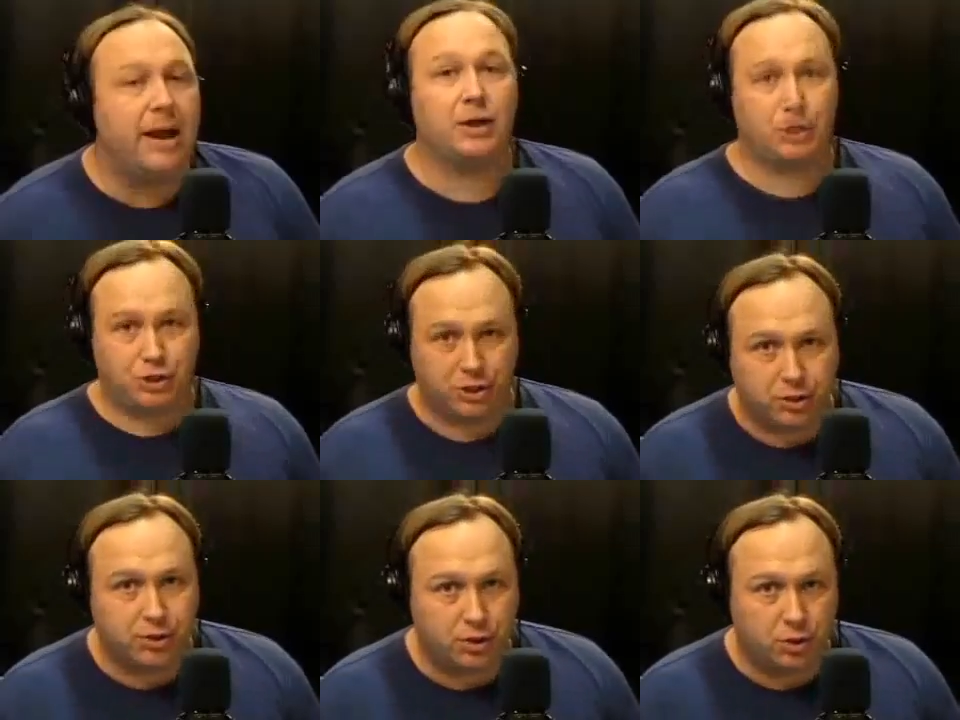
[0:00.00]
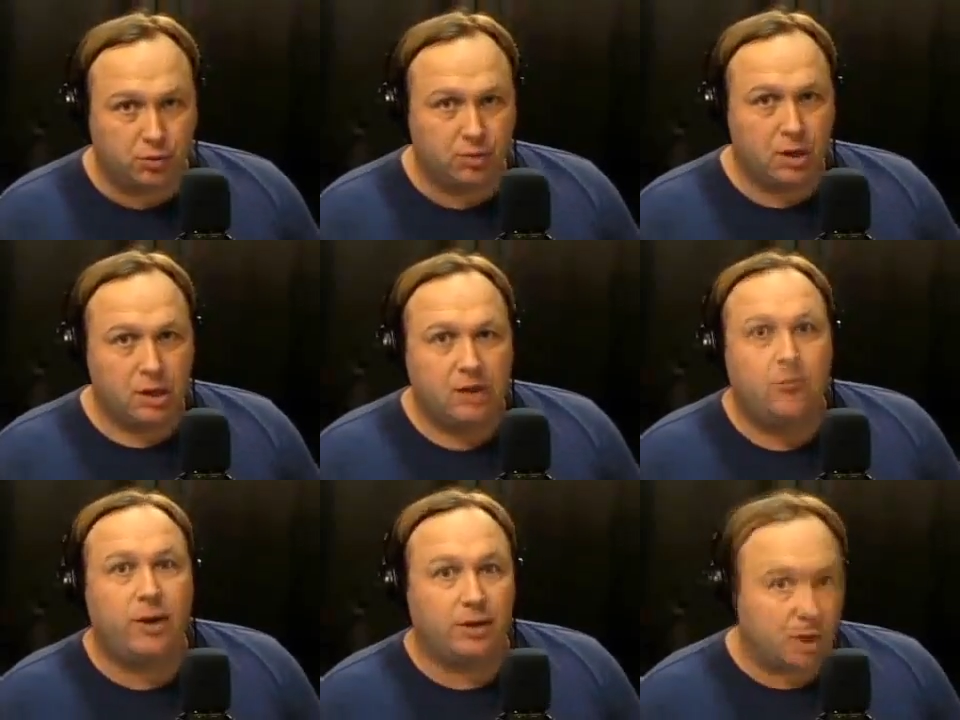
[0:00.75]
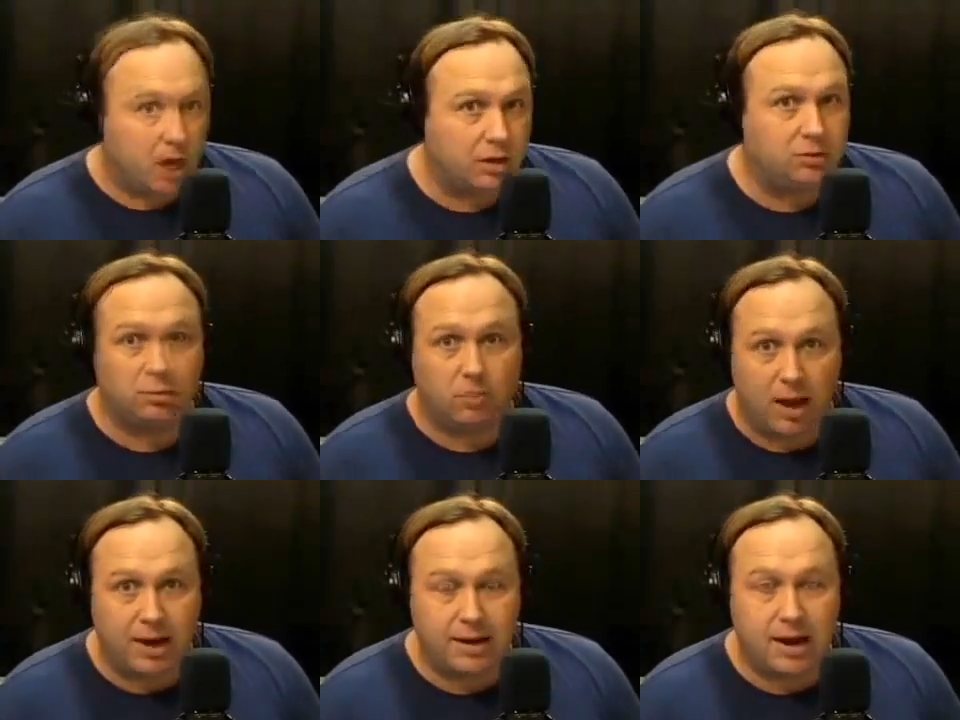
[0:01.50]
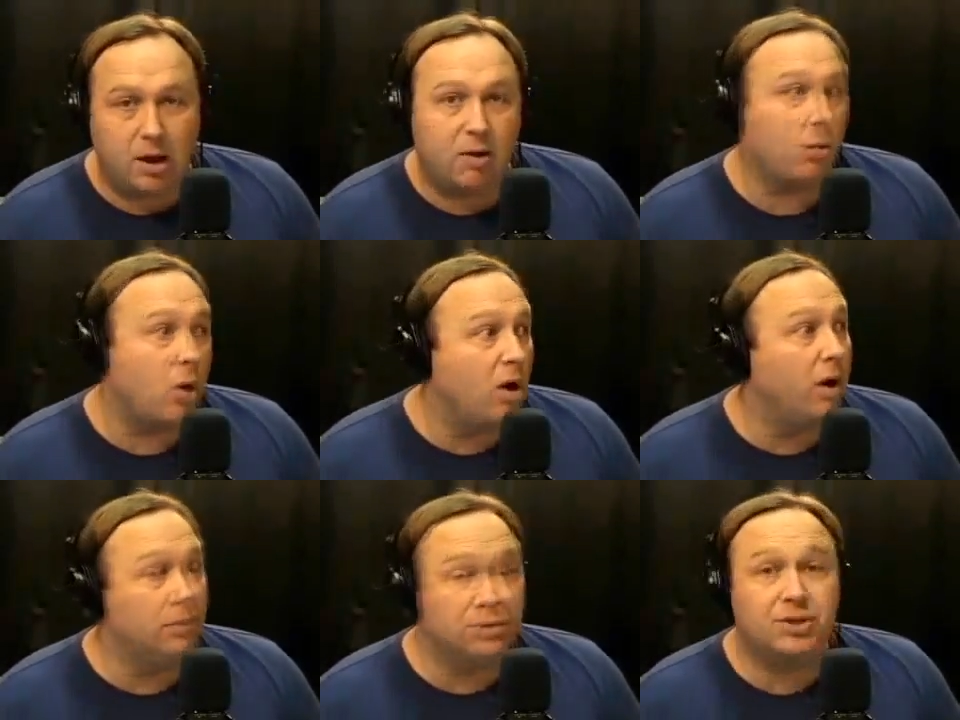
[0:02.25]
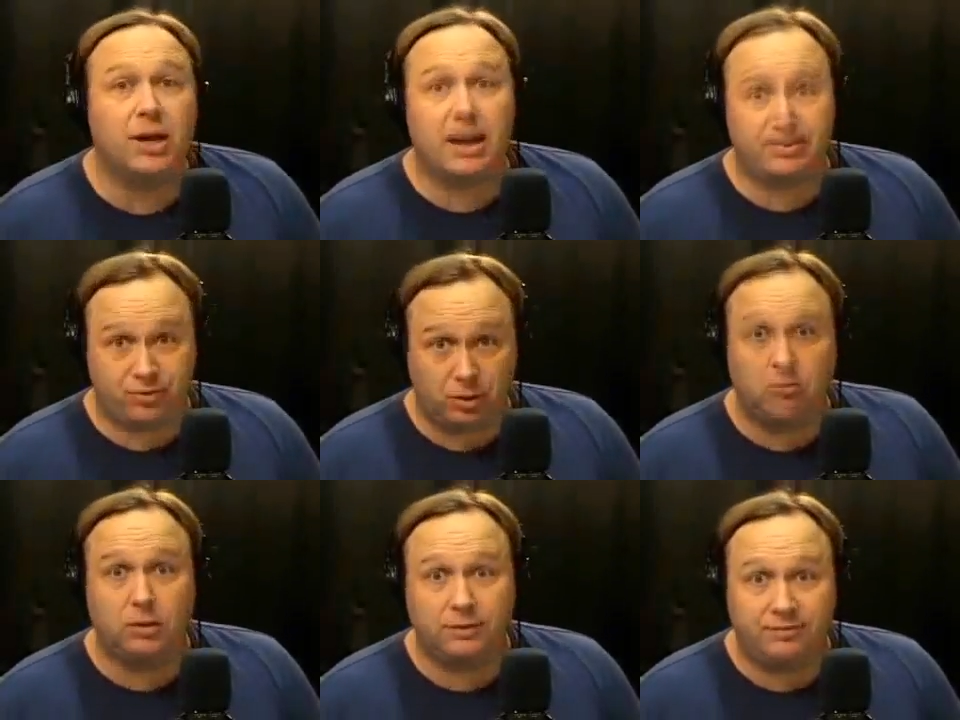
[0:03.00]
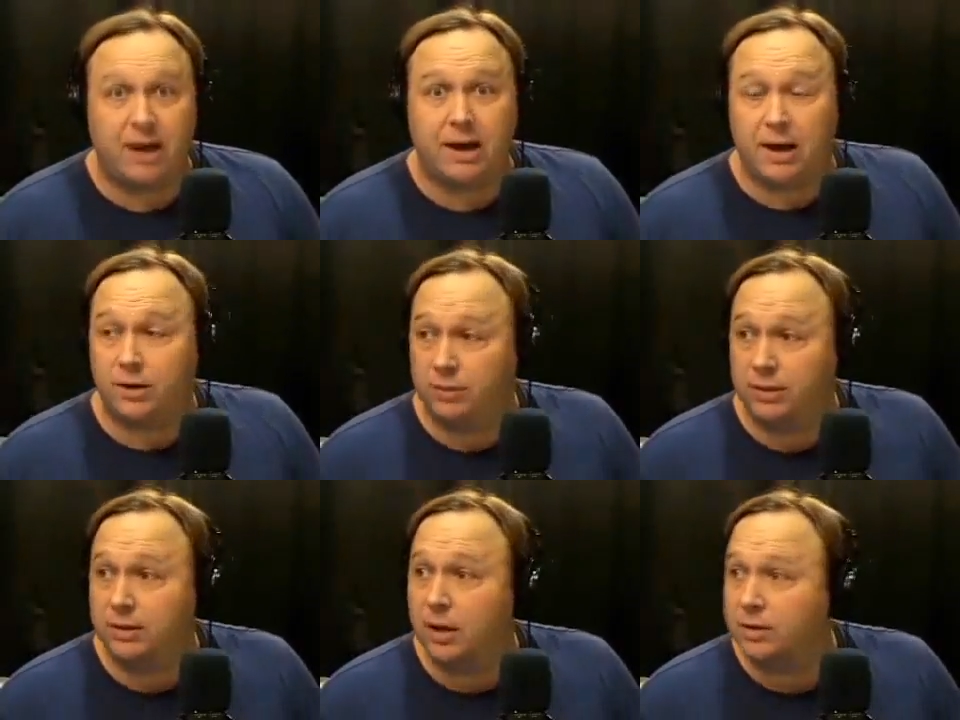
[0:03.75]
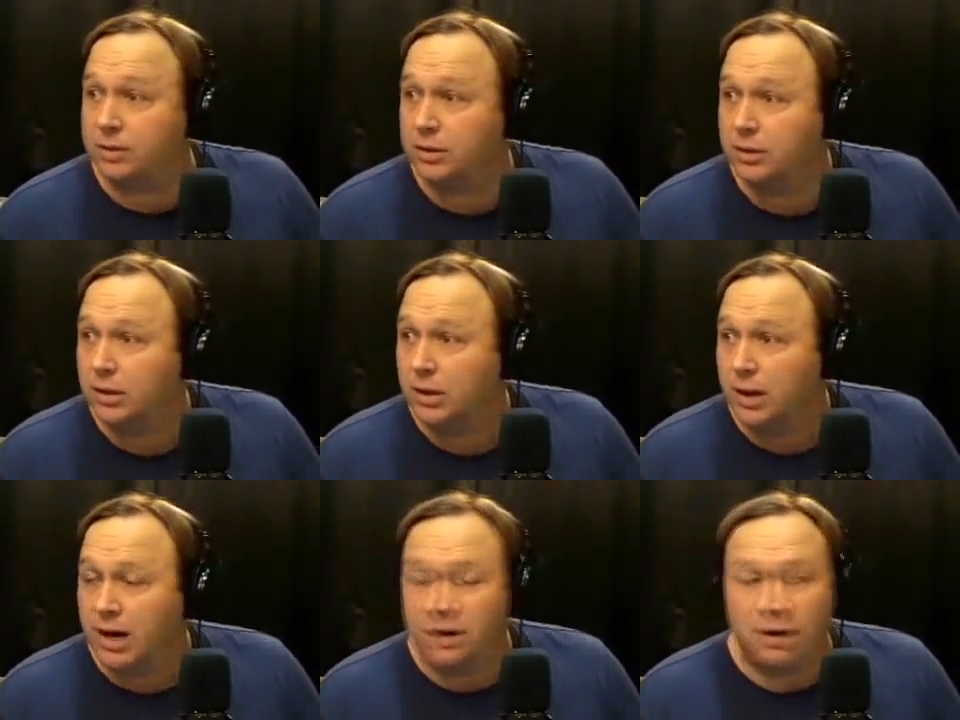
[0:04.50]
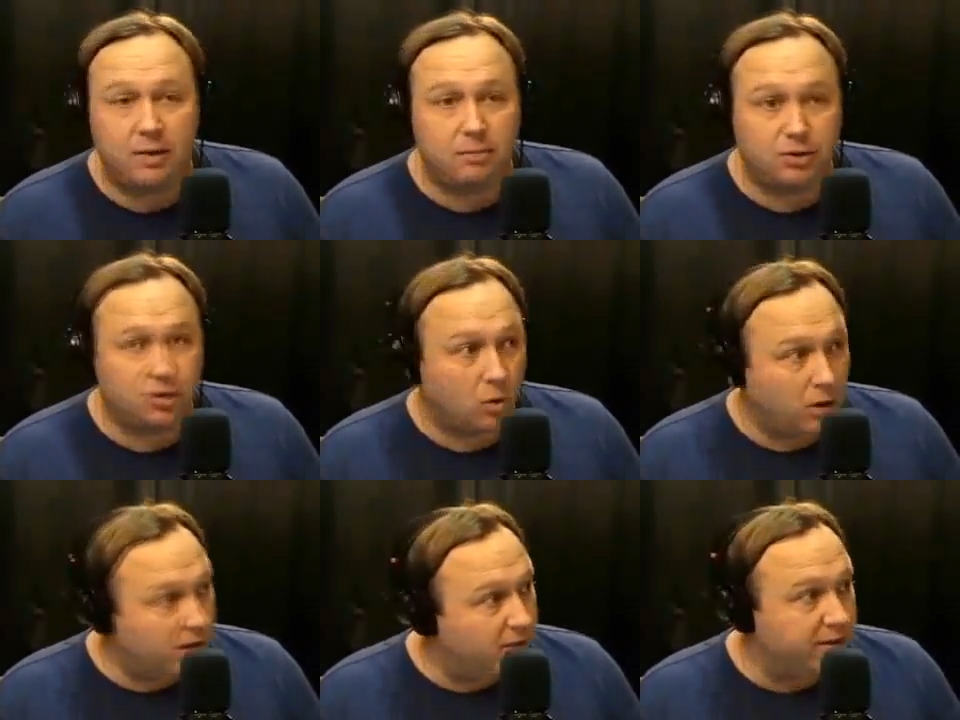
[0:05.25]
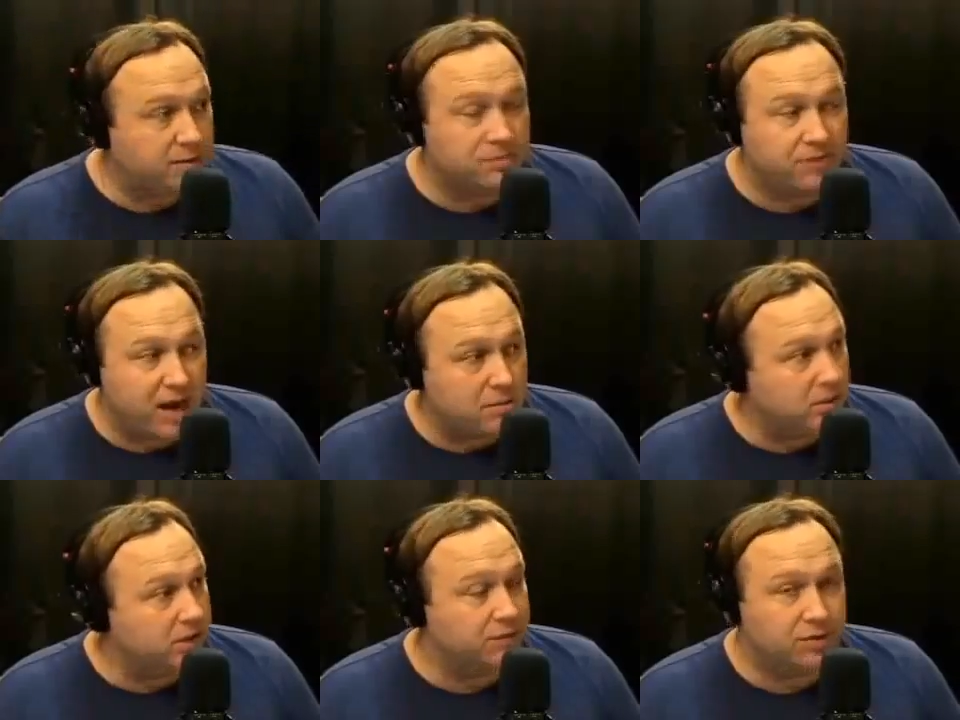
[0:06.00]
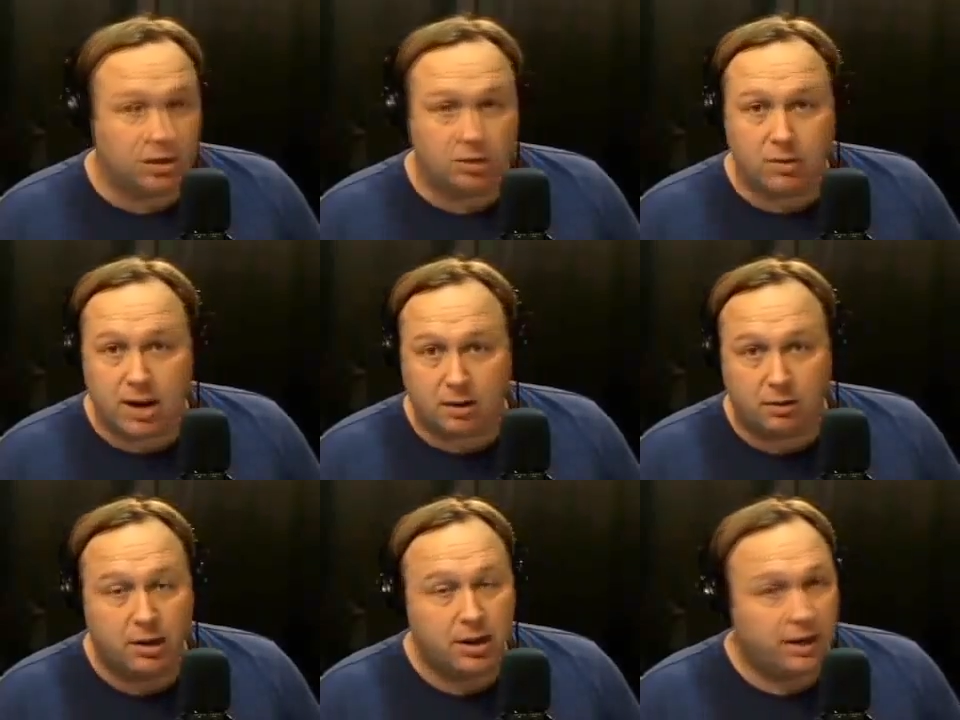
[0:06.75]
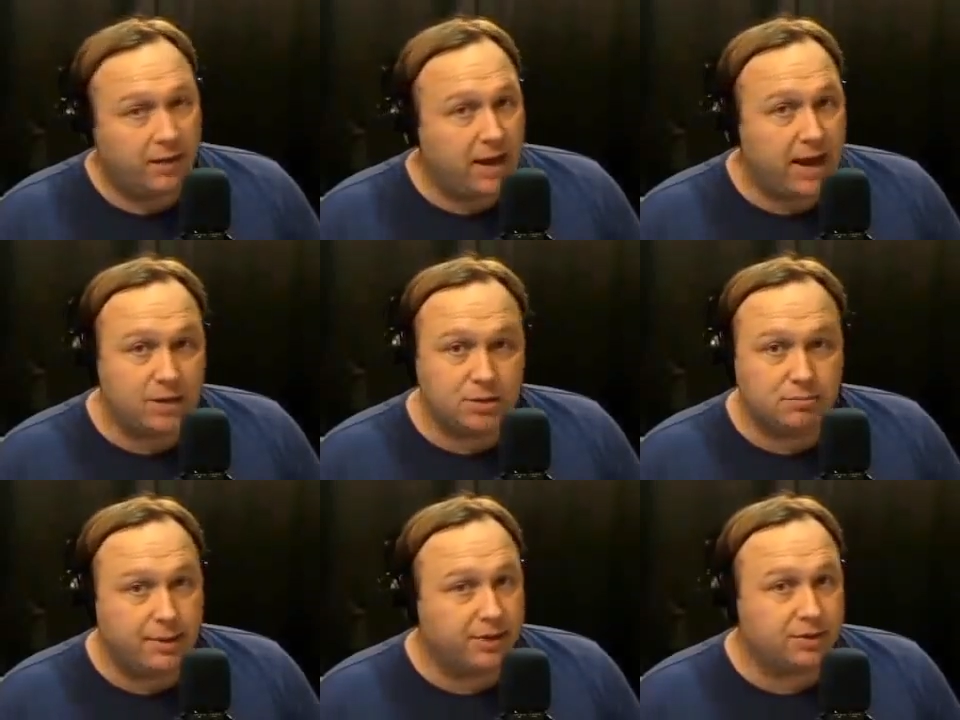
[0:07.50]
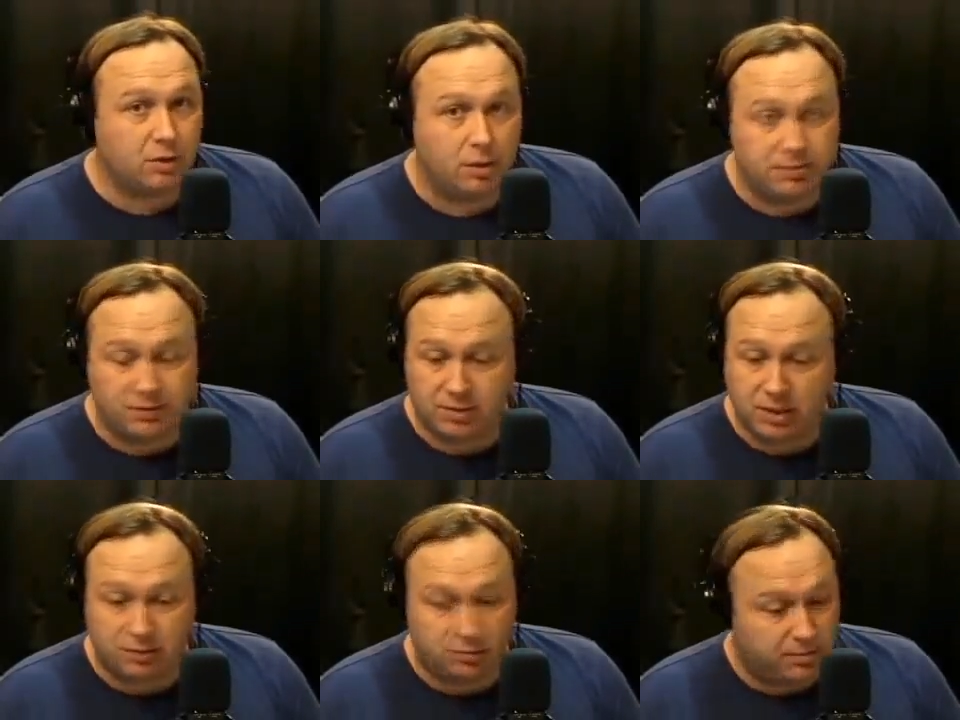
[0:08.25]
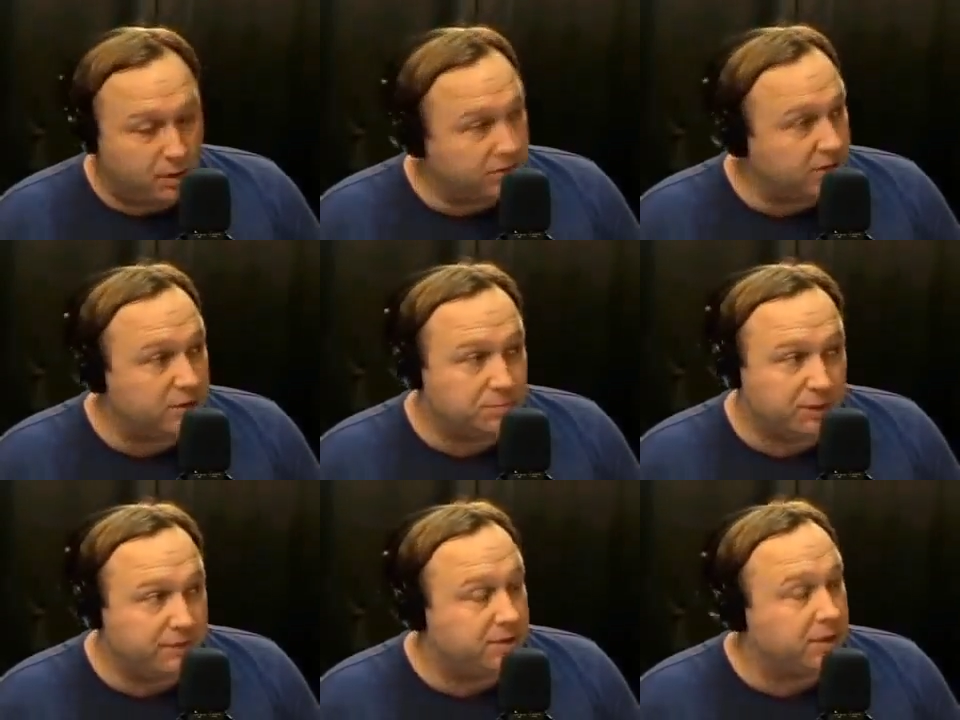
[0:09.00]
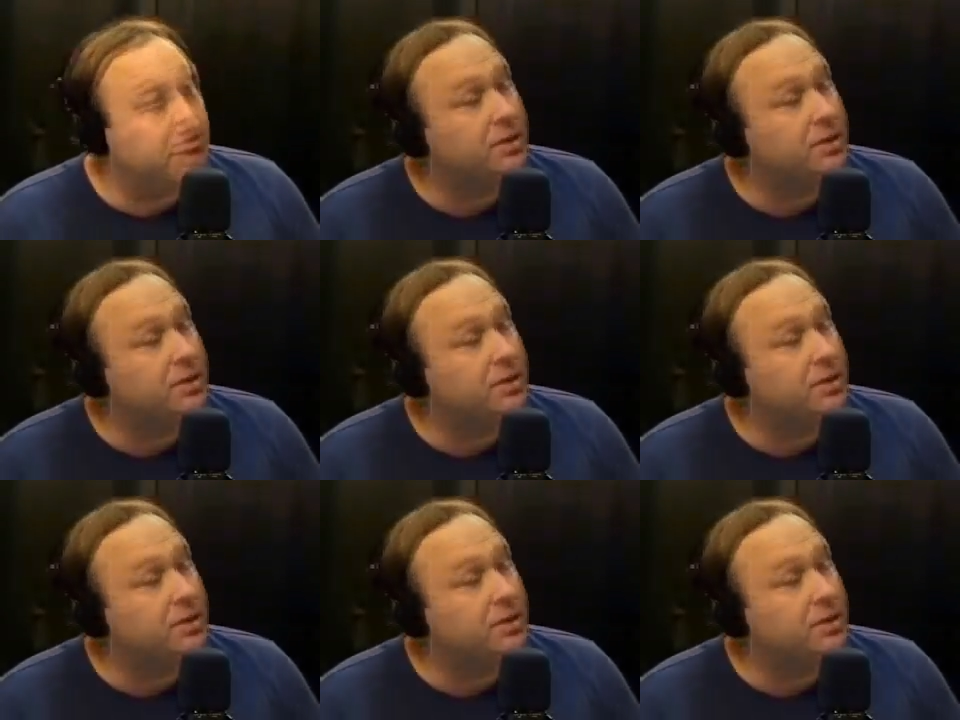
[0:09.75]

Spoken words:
And I assure you, if we could talk to them right now, every one of them would say, absolutely, find out who did this. And the majority of the victims' families have said on record, and the heads of the biggest groups have said the most of us believe it's an